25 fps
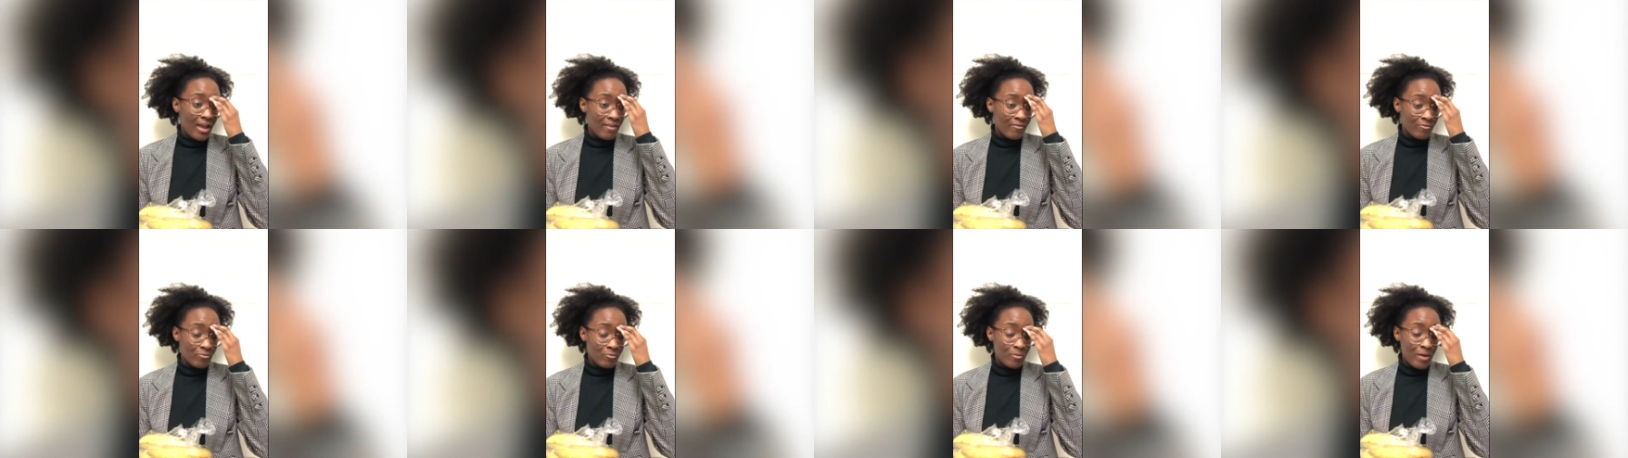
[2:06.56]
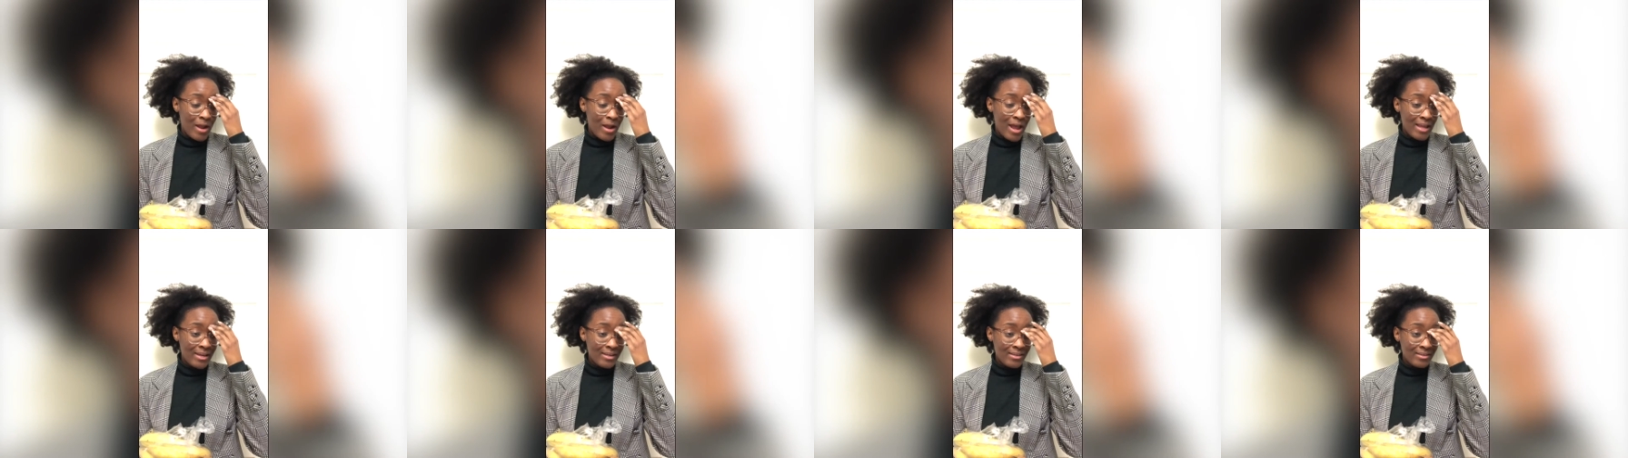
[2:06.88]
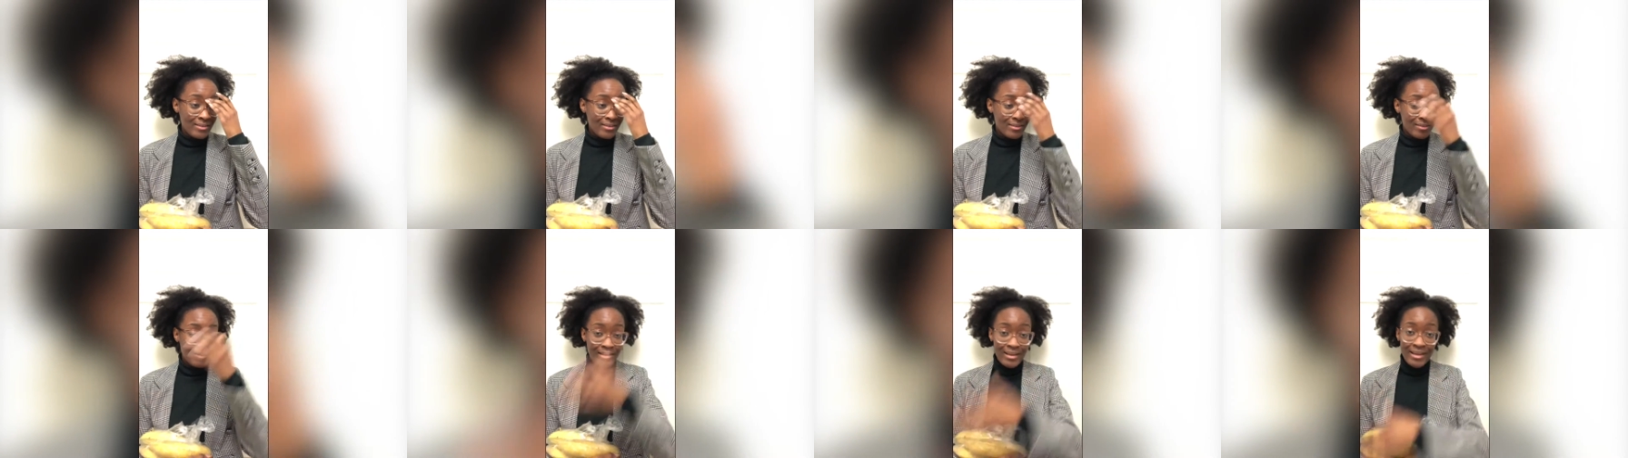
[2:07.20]
have read
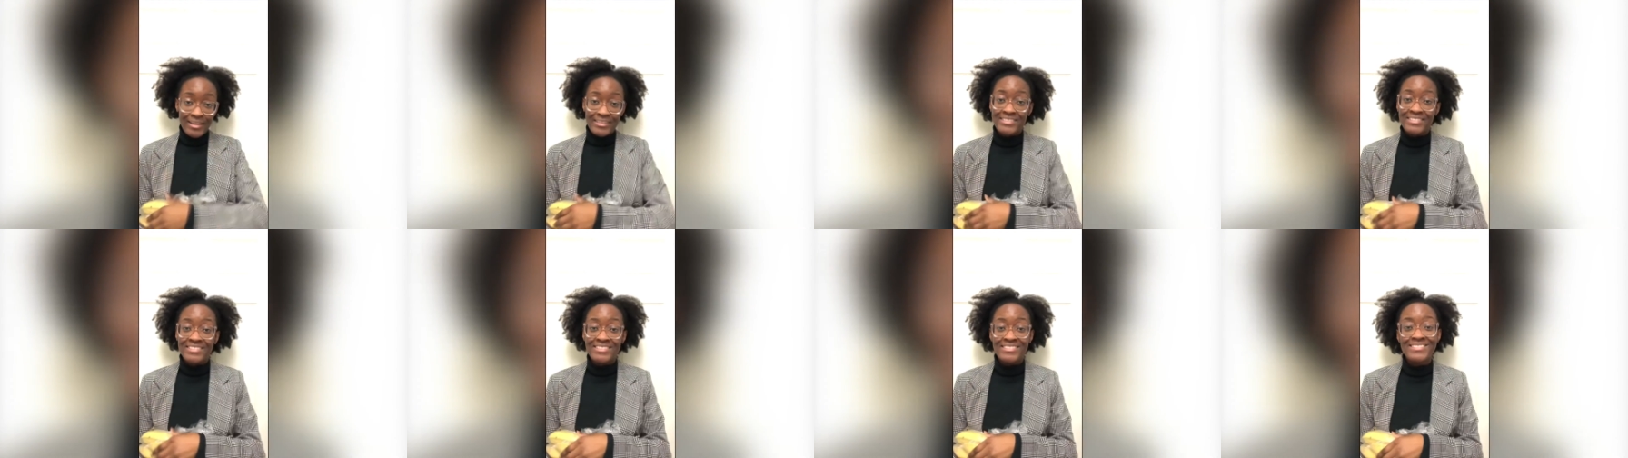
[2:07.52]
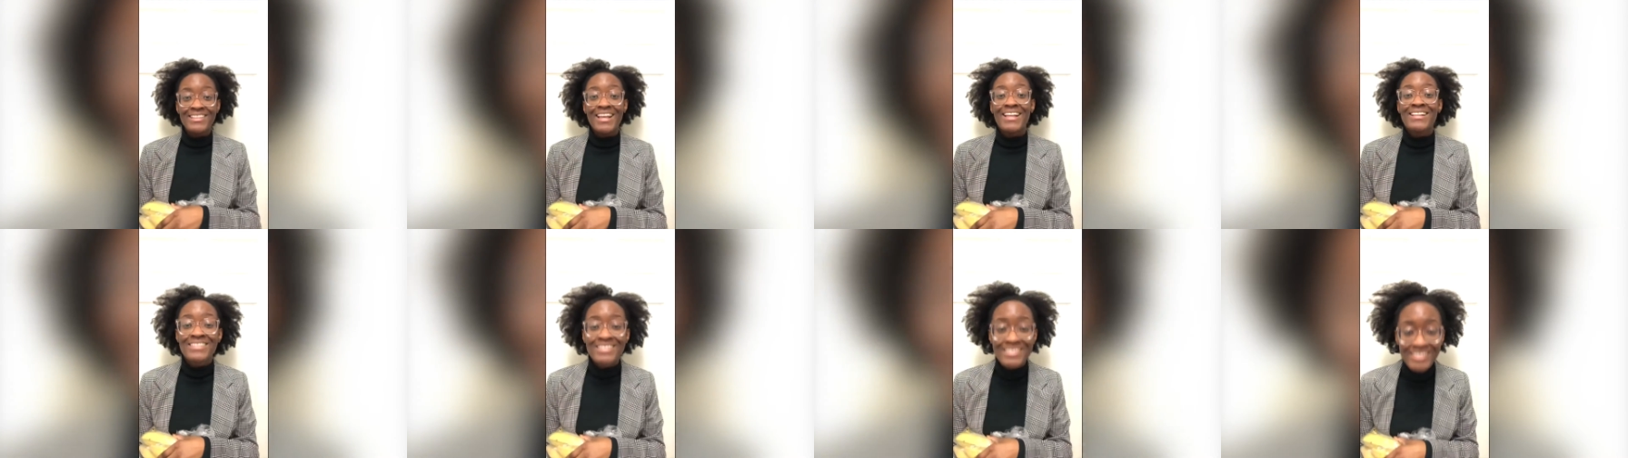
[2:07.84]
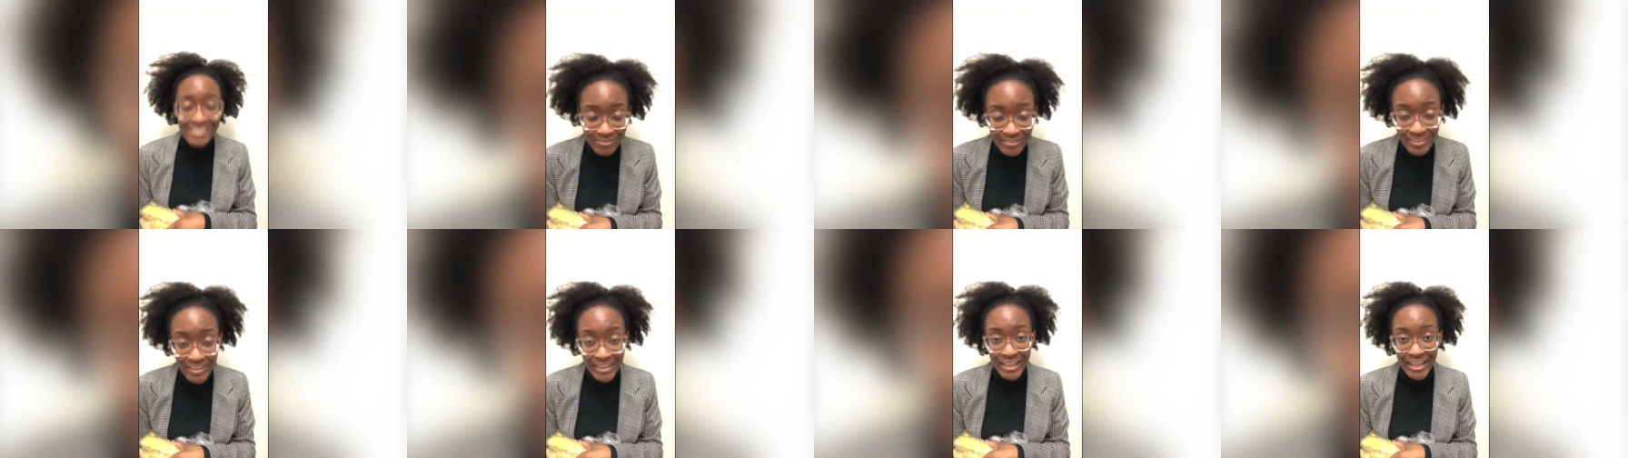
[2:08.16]

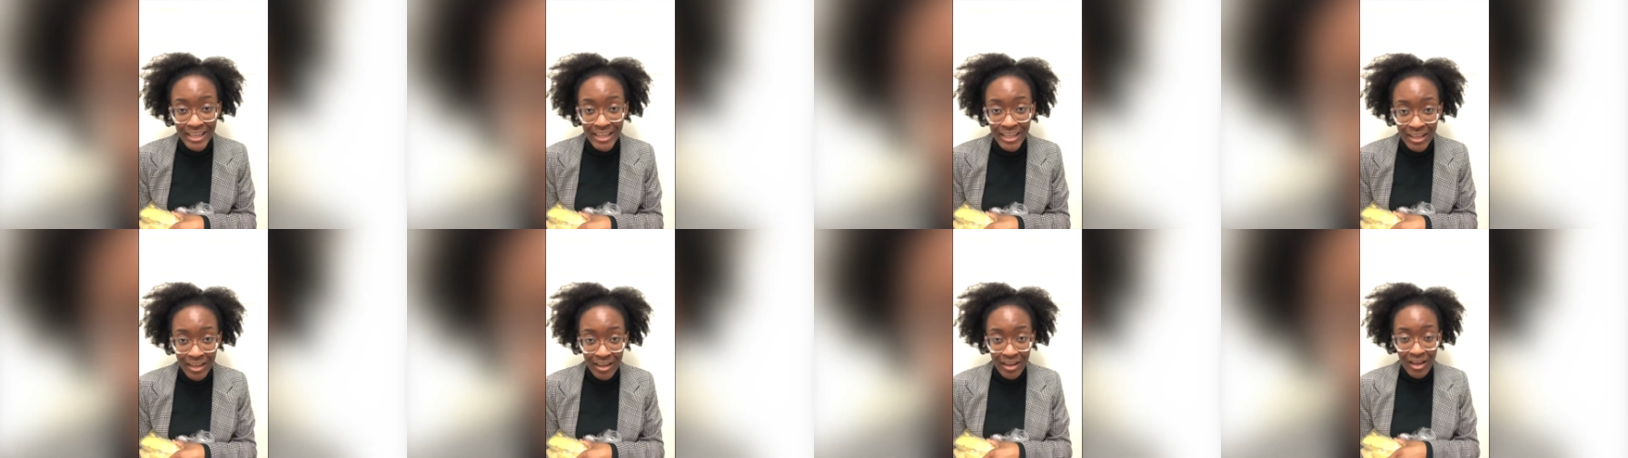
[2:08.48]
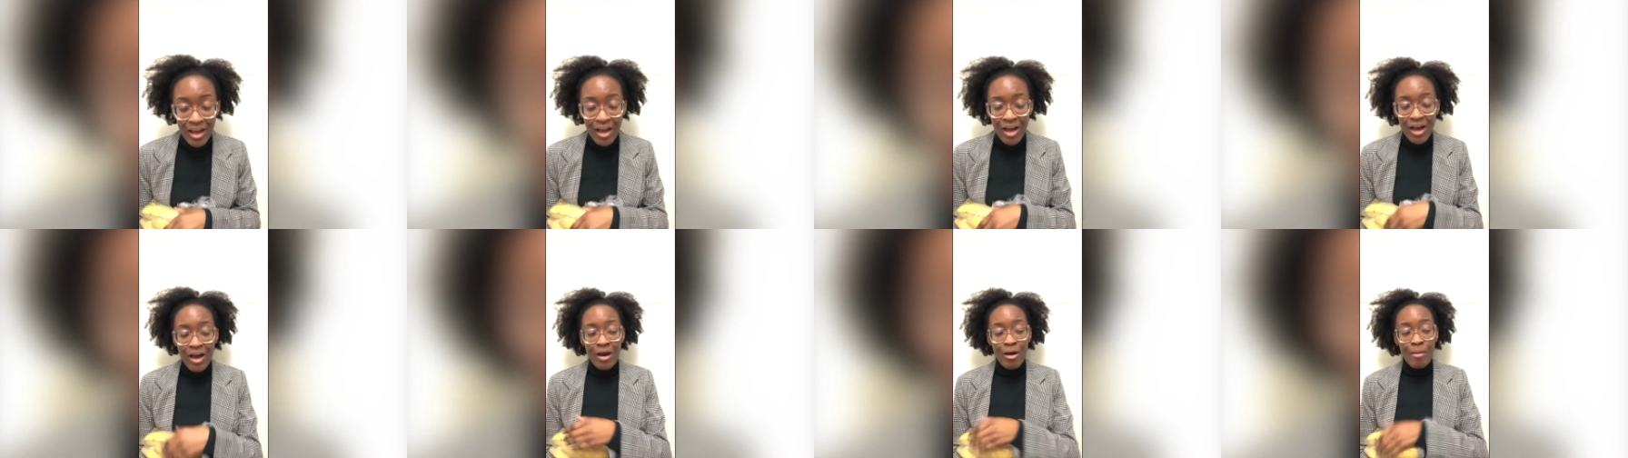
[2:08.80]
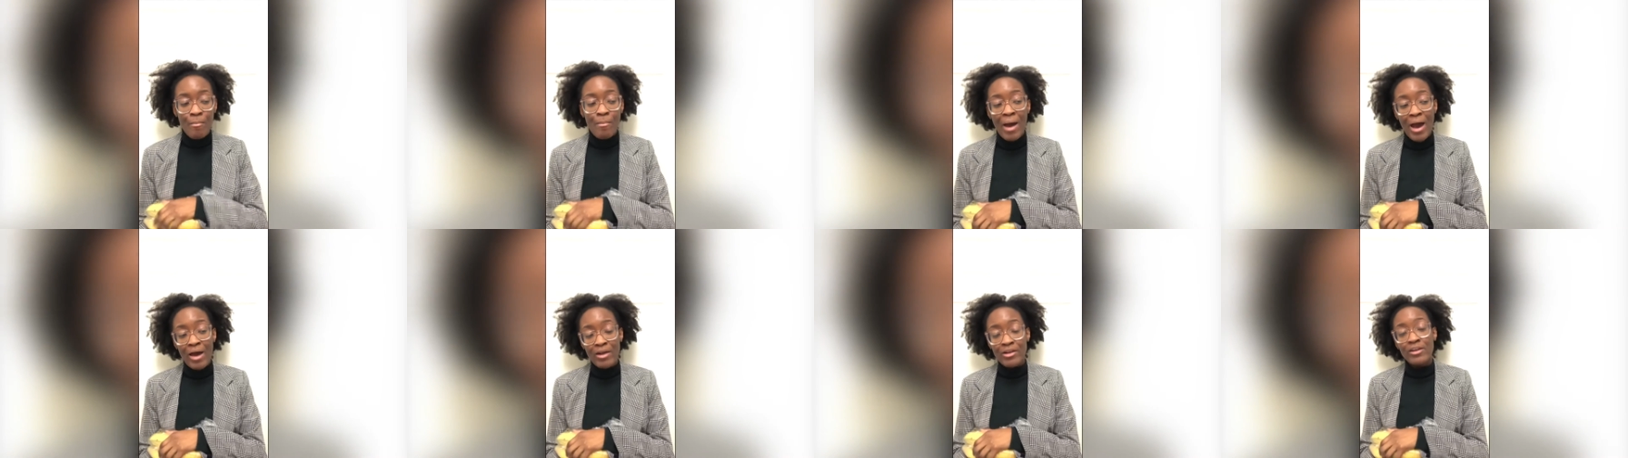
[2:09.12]
extensively
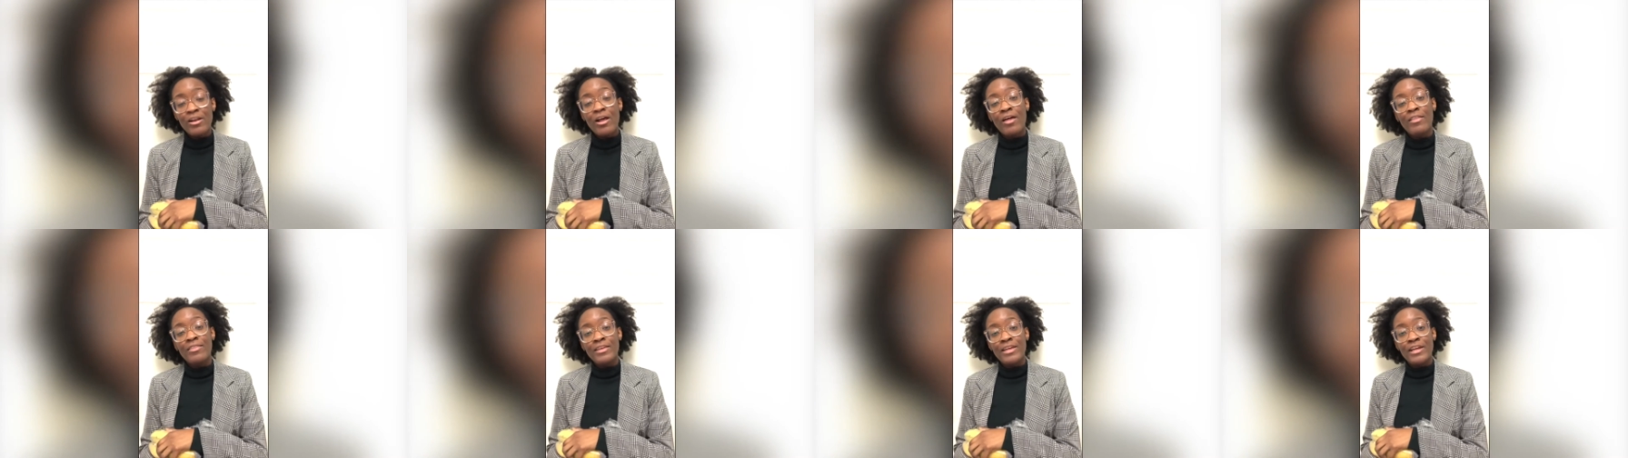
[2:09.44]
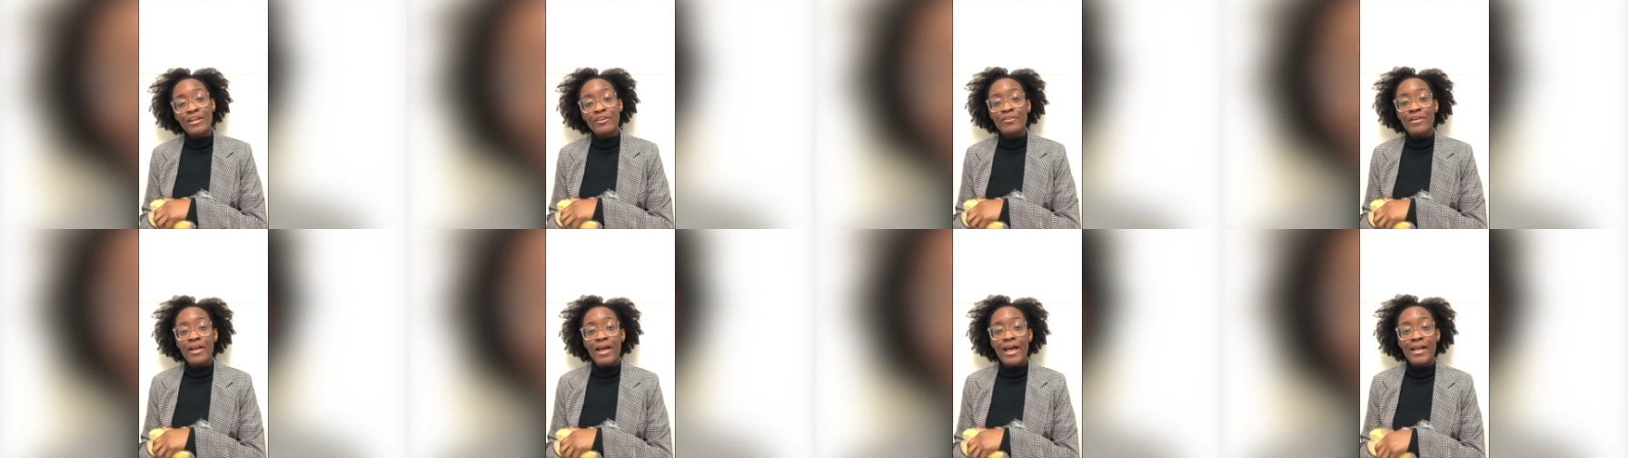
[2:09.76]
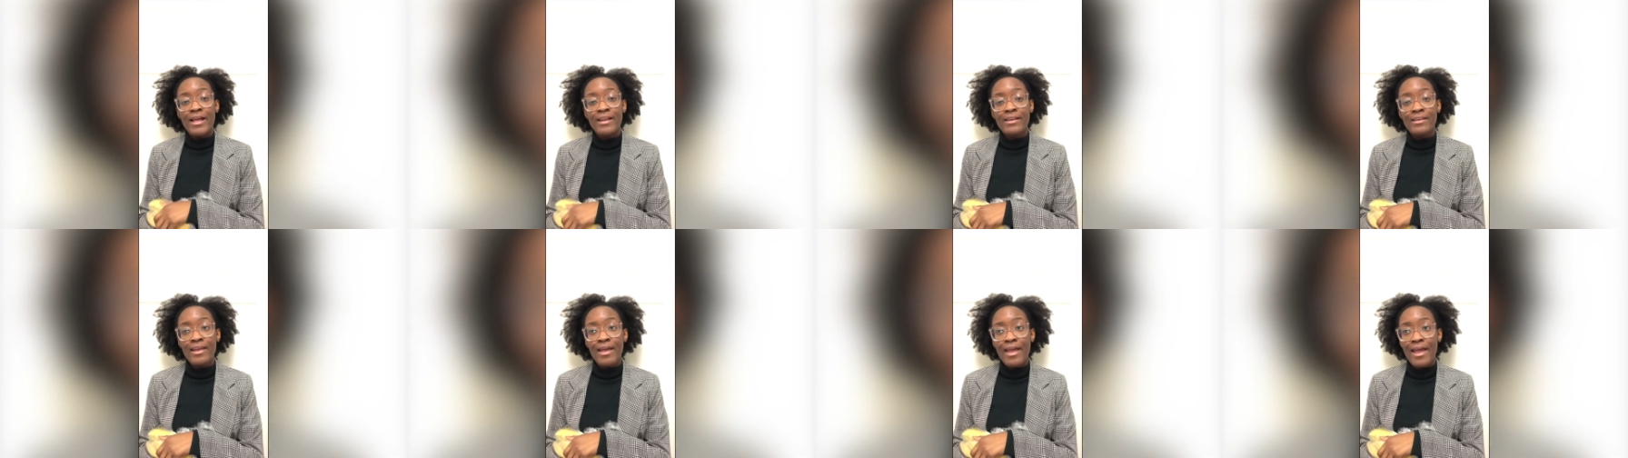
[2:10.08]
about it on the internet,